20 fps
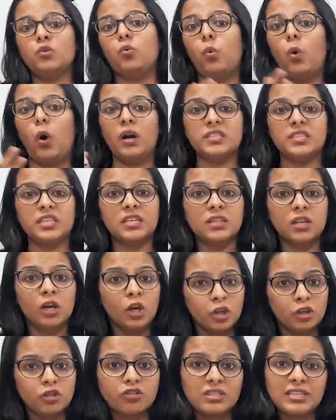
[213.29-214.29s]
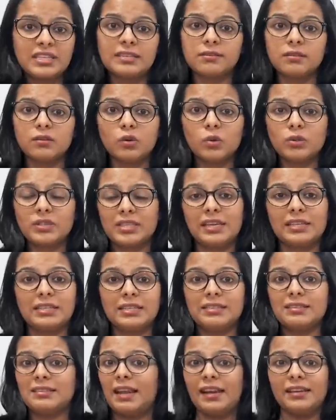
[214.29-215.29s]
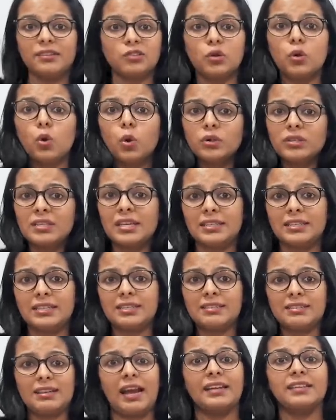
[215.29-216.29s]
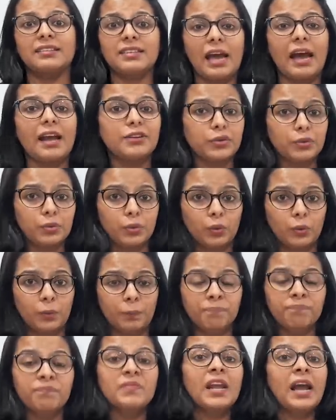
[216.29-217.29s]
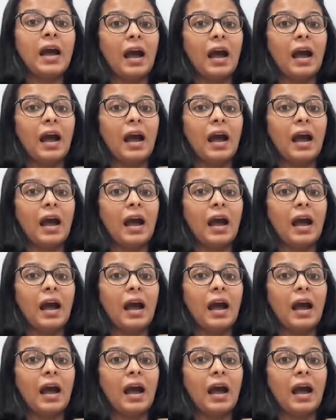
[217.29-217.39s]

was it Caesar who said these lines, who said these lines and to whom.